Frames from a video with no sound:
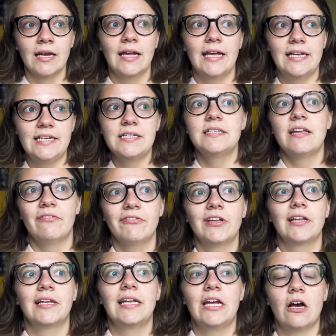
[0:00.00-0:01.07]
It is
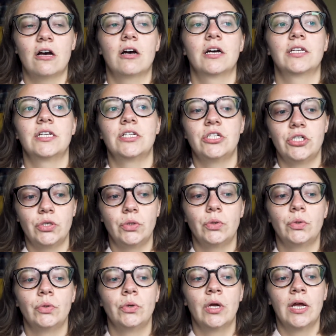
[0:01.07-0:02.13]
definitely harder
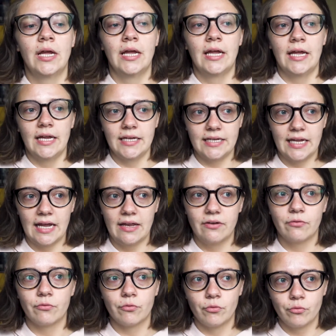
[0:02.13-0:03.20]
to get
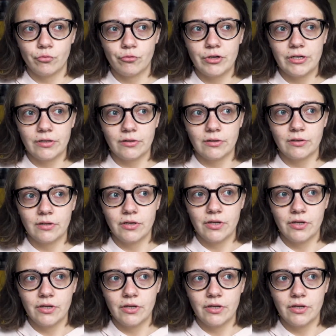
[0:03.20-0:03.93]
real